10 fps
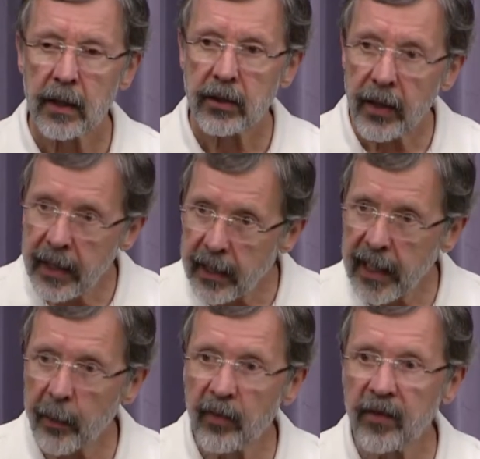So you get a
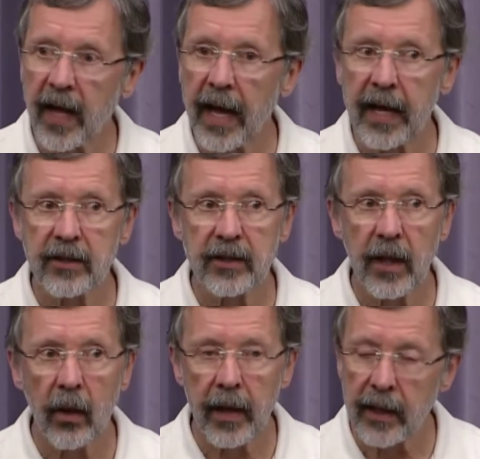couple flags and
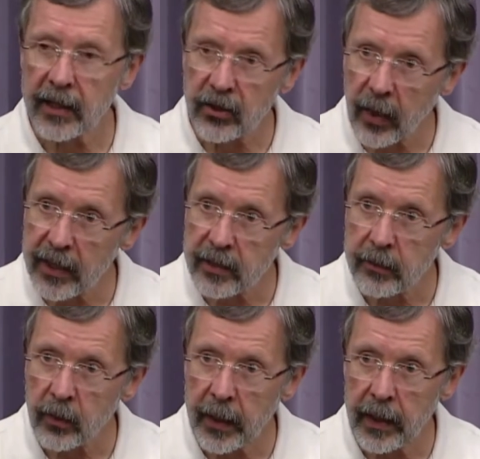say, okay, let's try some
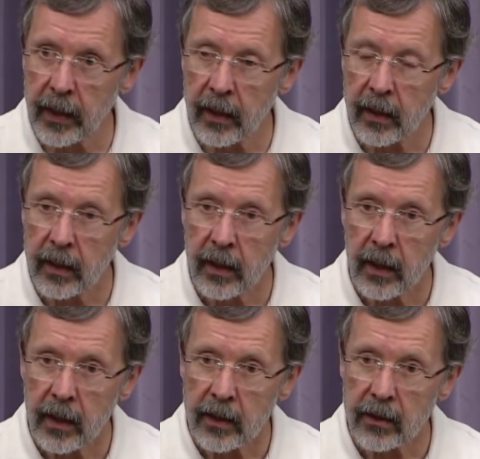tweaking.
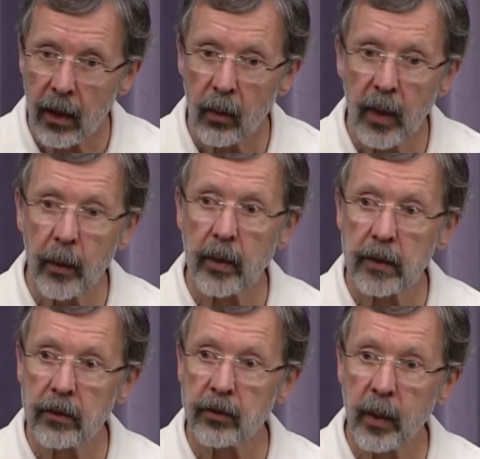So we will
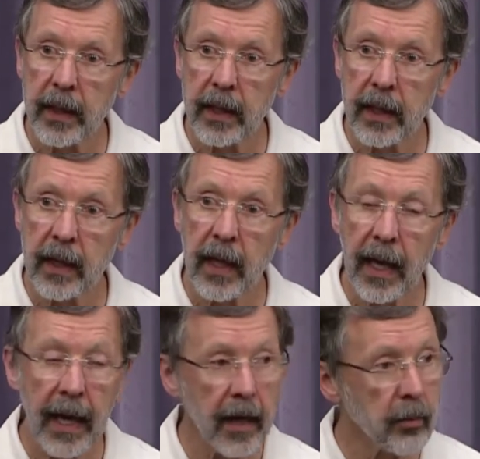do tweaking,
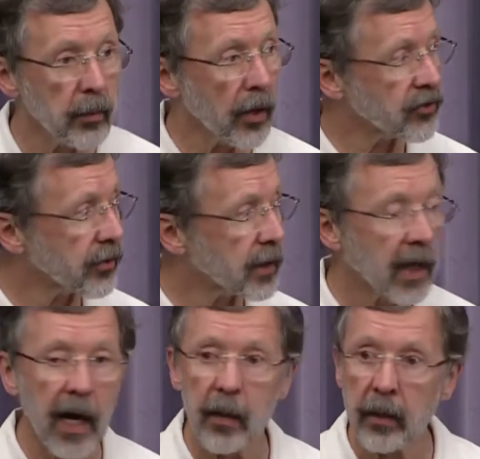and most of the
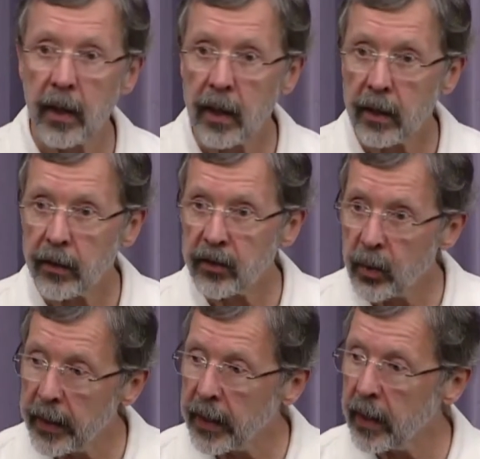time, the
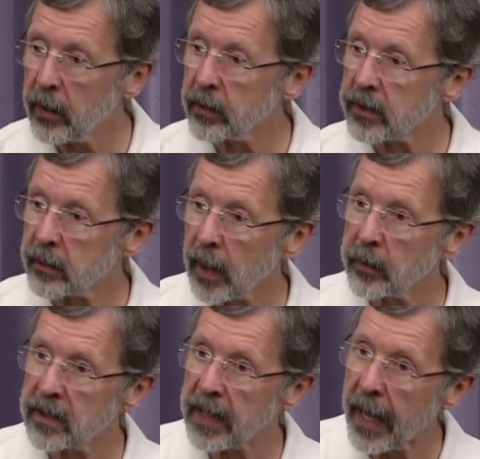tweaking, which
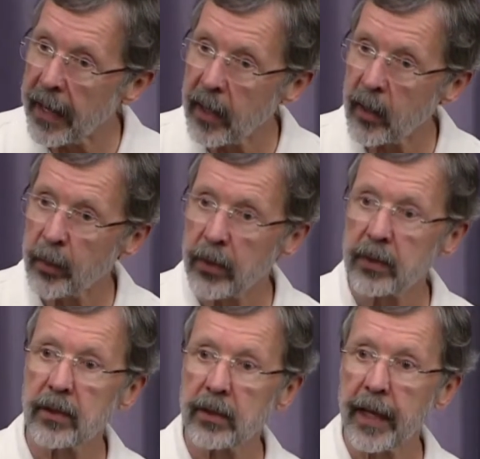sometimes is adding a
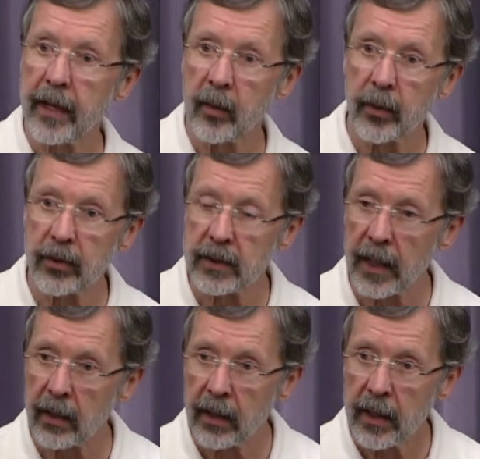person or taking a person
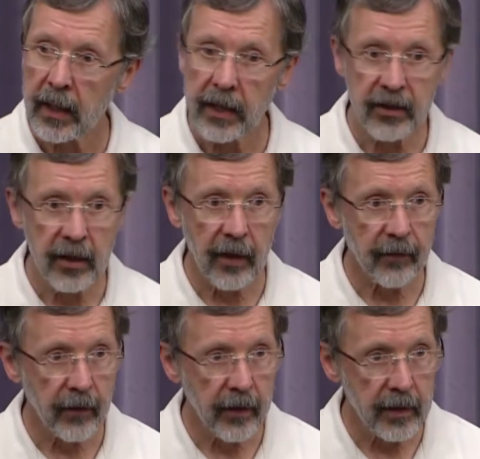out, is
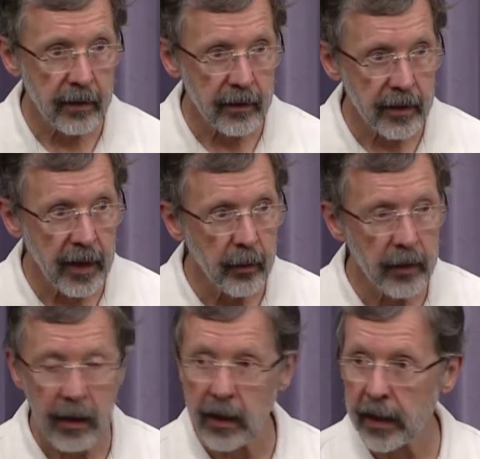enough for the team
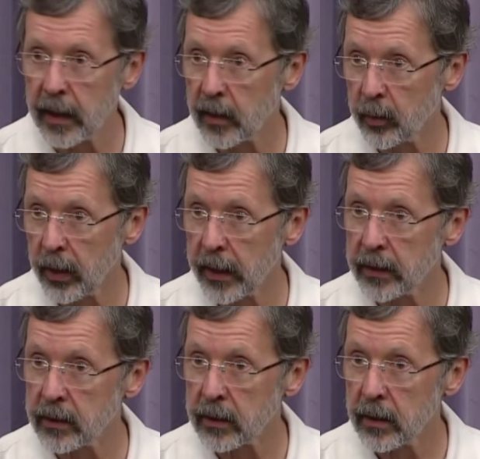to click into
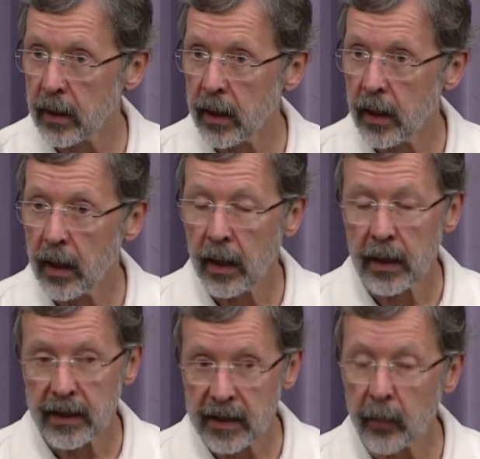place.
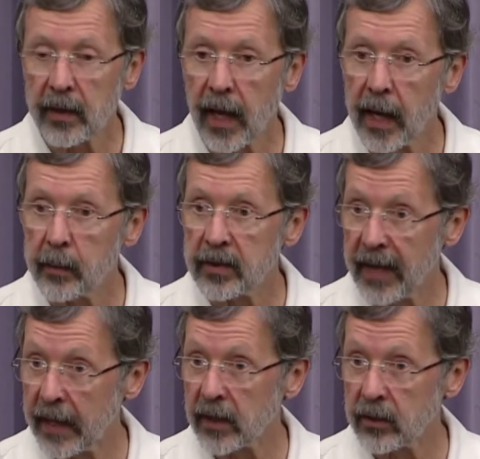Sometimes
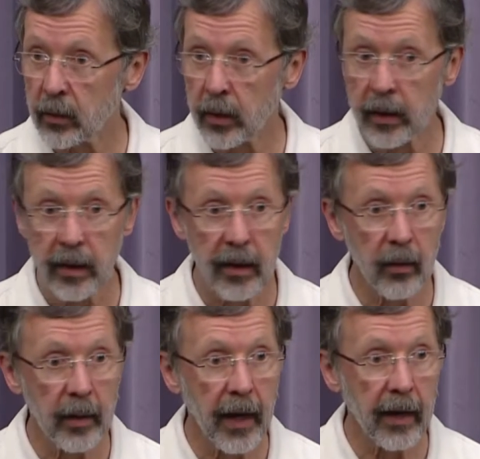that doesn't work, and
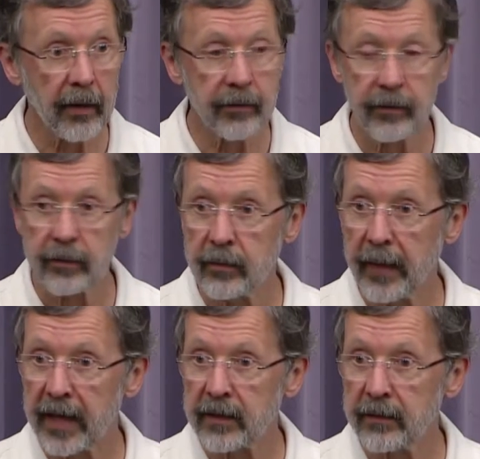then we have
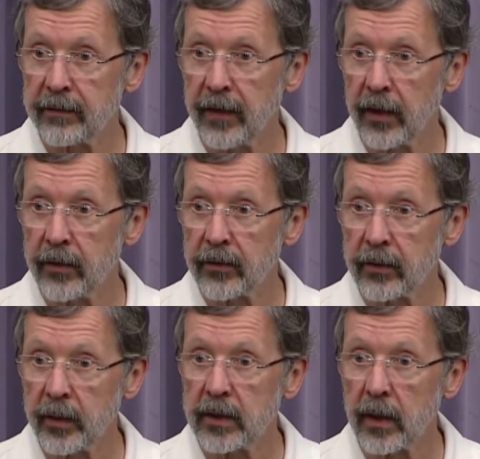massive failures
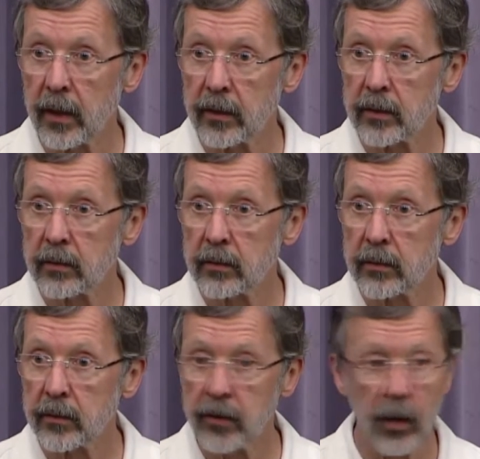and restarts.
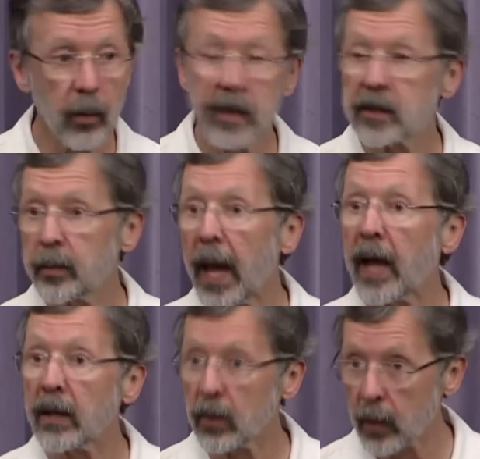So we
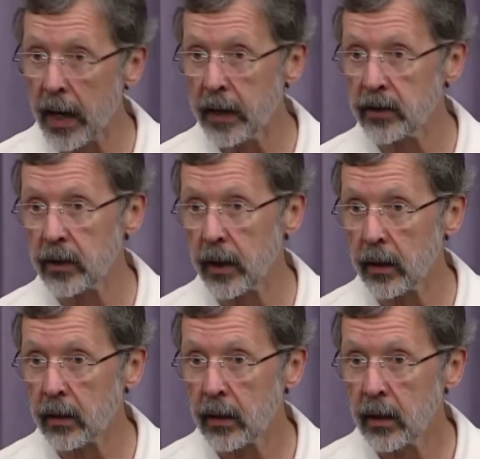span the range
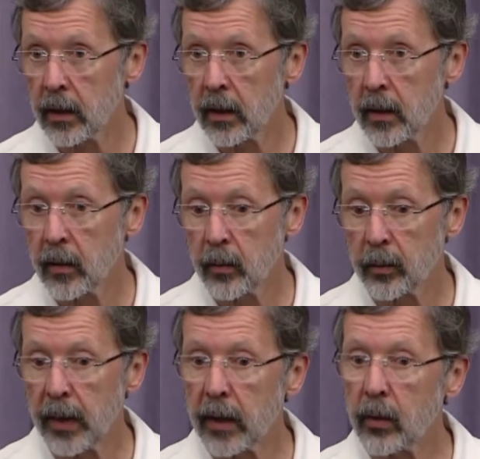there.
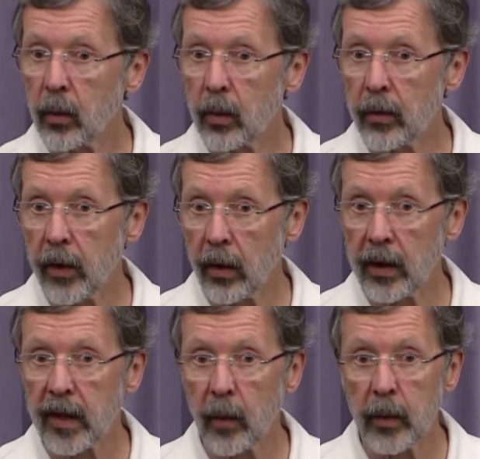But the
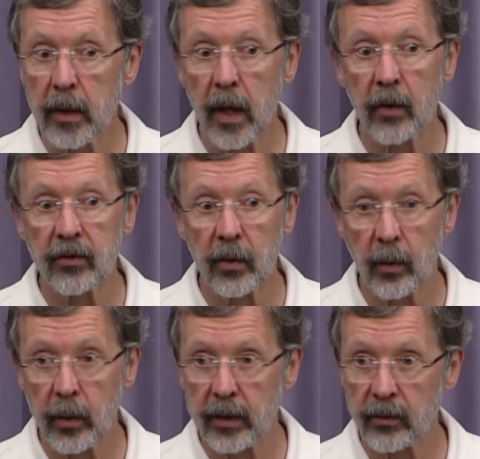only time we know it's going to
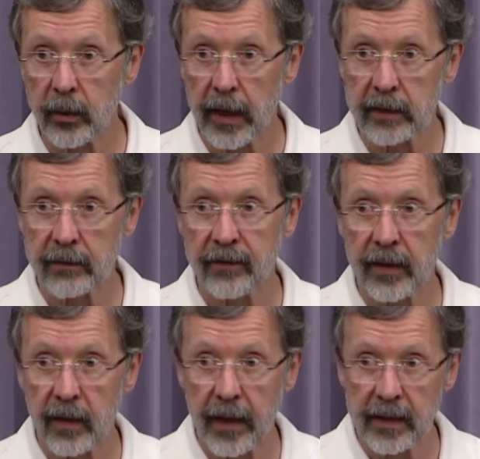work is when you actually
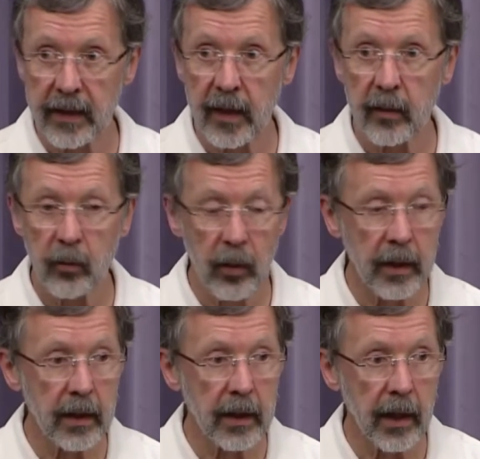feel that team
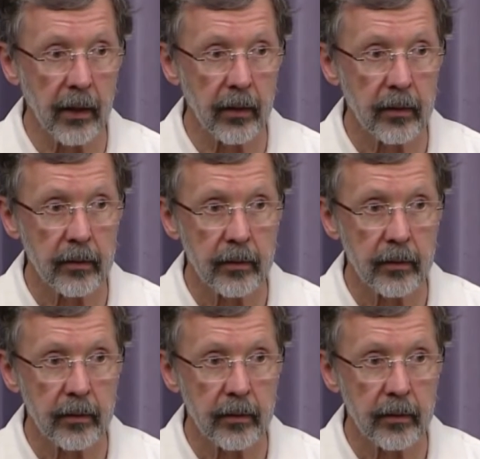working together.